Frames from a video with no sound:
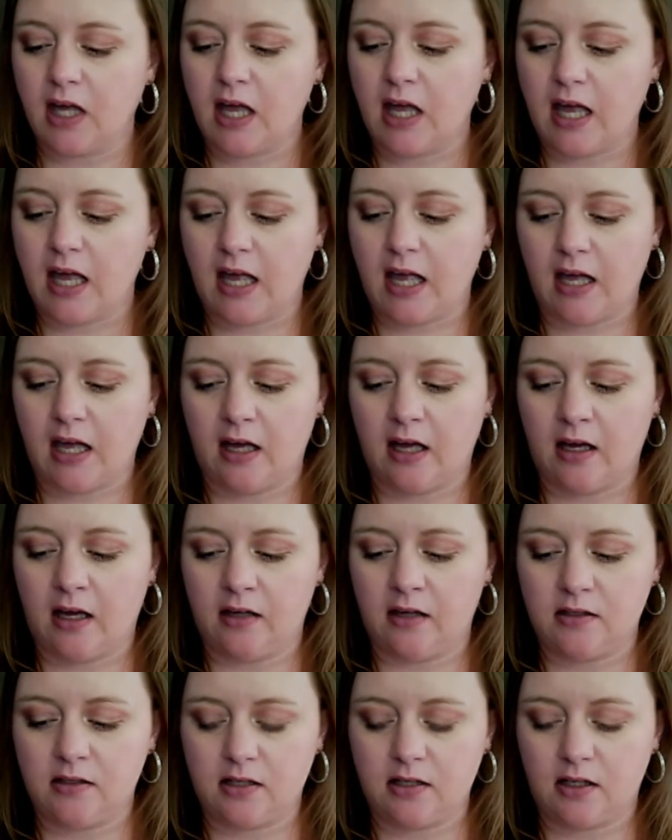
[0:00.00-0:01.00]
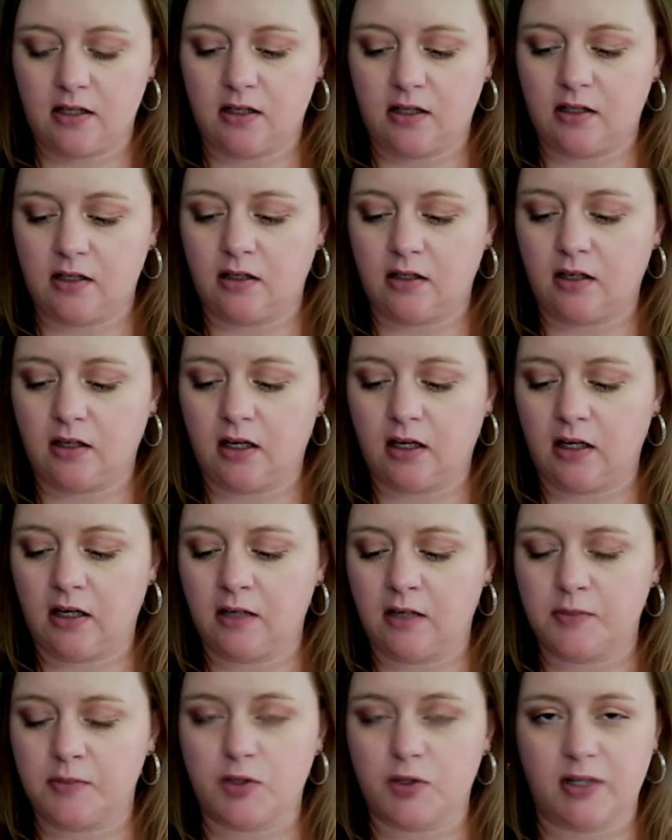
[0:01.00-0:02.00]
And
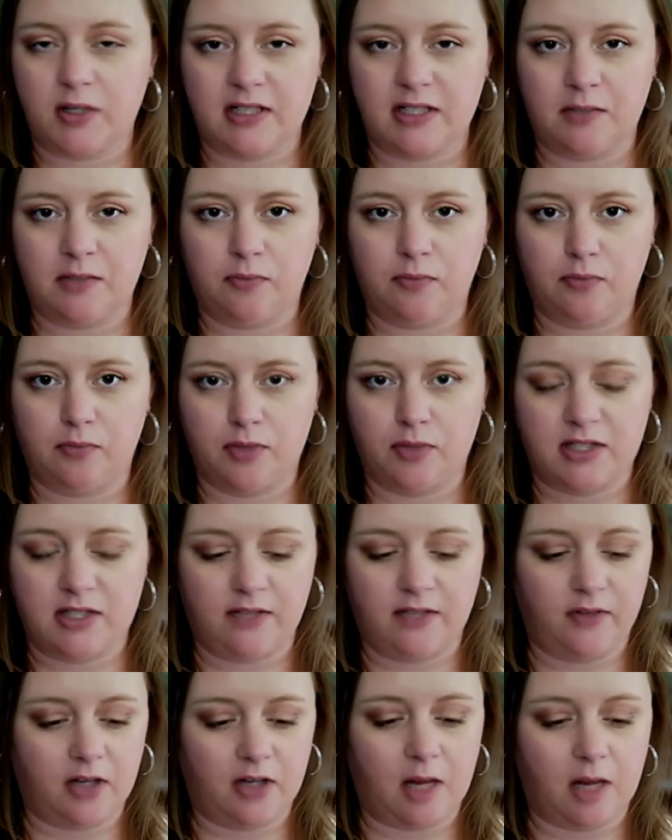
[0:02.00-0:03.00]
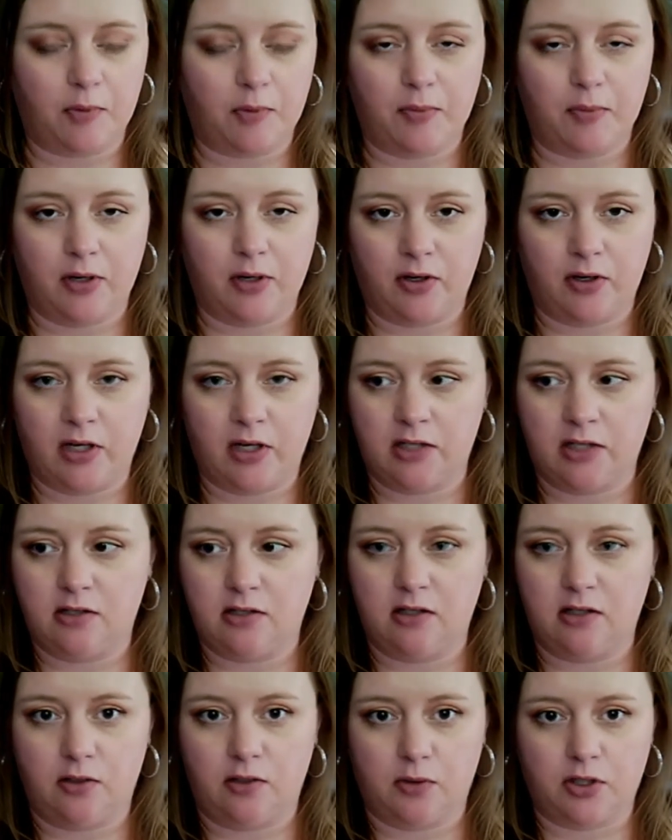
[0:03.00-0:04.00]
um, so I did receive it complimentary
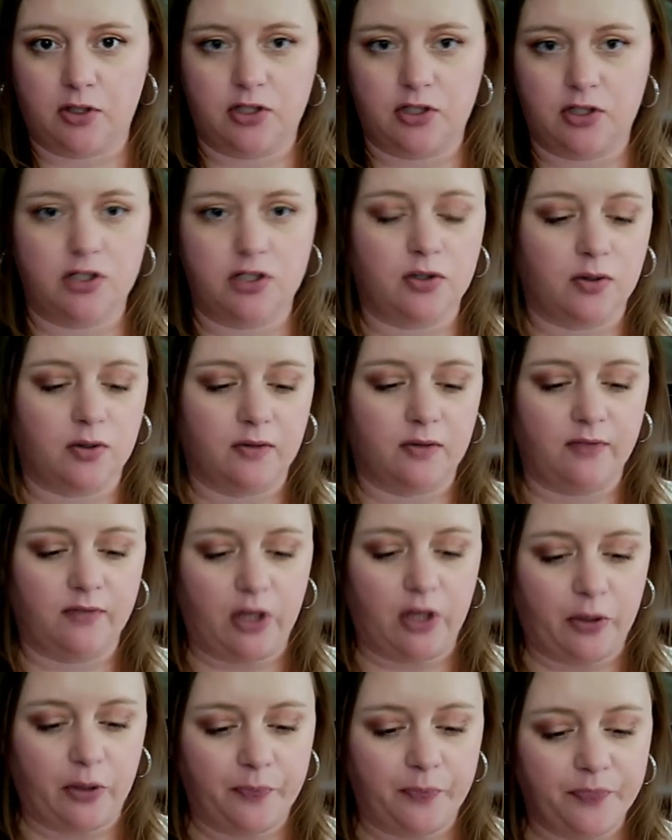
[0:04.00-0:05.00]
in order to do a review.